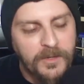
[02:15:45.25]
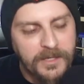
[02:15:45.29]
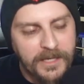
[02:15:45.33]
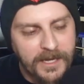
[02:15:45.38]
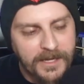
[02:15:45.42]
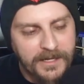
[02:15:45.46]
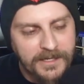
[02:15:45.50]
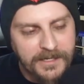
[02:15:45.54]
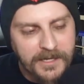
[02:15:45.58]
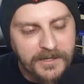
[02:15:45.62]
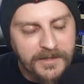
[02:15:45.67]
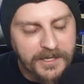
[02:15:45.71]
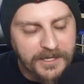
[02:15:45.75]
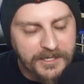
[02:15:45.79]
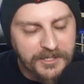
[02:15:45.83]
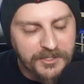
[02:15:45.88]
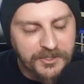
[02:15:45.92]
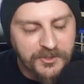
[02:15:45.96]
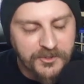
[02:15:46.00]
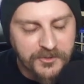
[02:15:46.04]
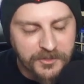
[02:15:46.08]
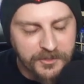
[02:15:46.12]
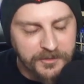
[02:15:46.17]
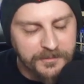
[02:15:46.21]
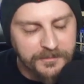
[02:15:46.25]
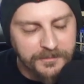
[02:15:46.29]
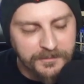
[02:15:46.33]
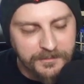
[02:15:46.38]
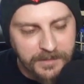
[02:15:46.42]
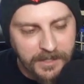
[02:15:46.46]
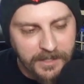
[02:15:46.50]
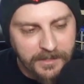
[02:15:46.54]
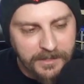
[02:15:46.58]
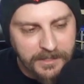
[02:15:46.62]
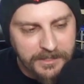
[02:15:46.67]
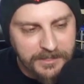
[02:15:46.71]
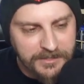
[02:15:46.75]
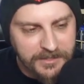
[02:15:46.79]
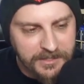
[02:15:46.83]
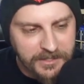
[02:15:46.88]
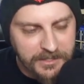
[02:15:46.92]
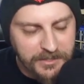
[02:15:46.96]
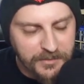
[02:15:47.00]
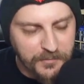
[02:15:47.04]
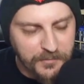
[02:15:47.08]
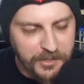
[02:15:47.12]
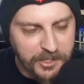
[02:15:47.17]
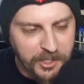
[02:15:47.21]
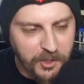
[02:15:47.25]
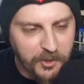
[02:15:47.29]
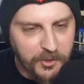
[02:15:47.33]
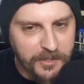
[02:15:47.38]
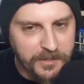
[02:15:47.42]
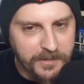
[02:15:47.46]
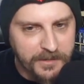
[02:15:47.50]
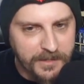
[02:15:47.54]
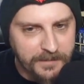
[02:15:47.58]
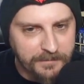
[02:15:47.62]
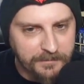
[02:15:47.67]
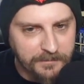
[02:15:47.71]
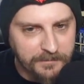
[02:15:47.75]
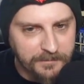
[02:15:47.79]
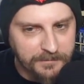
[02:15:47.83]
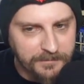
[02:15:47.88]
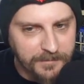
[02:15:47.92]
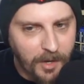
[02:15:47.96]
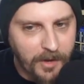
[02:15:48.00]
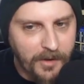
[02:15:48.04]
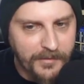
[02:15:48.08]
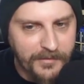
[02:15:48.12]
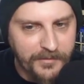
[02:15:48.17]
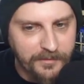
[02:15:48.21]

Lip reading: Oh yeah, that is true. Yeah, he's a recurring boss.